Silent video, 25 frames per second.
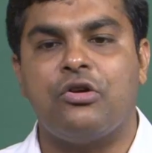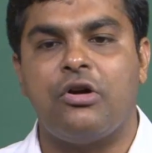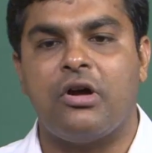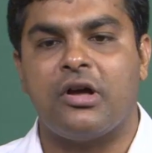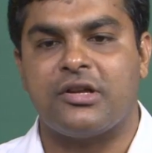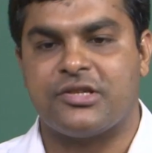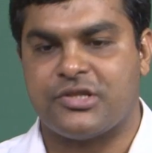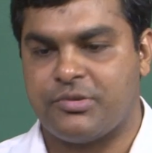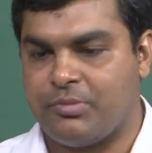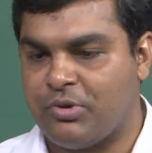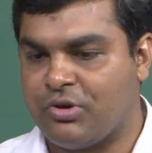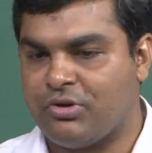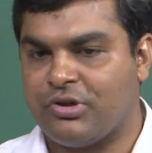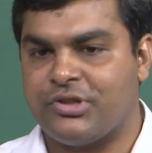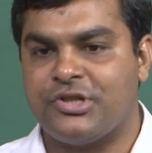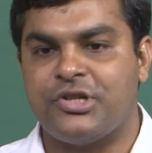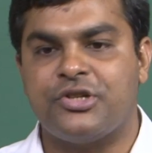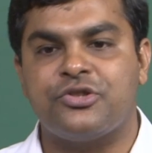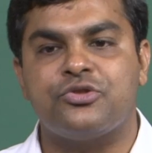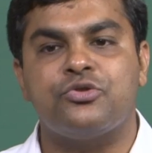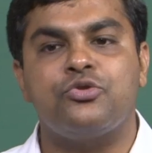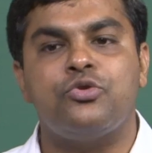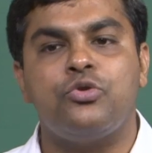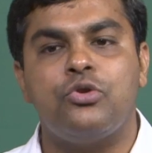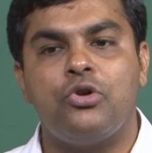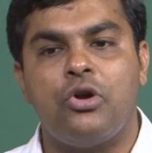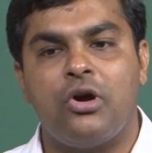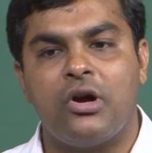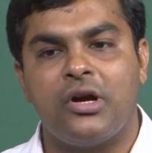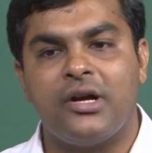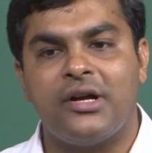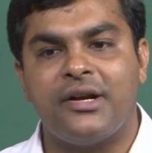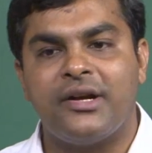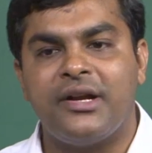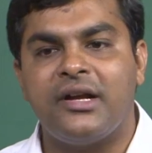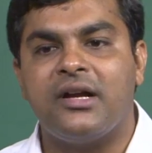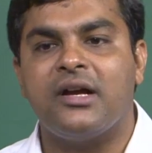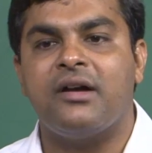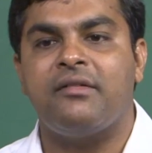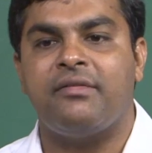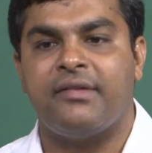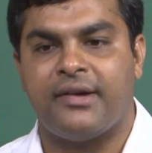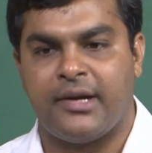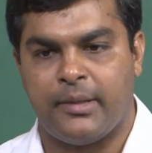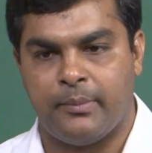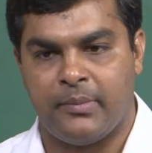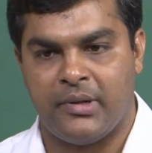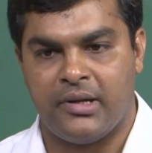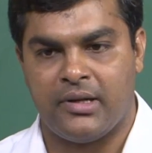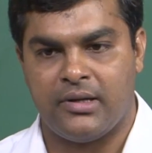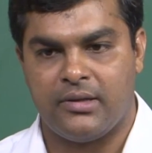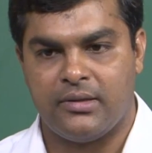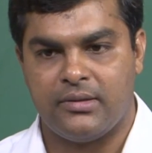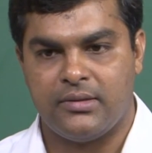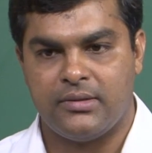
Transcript: cost, because it is no longer recoverable.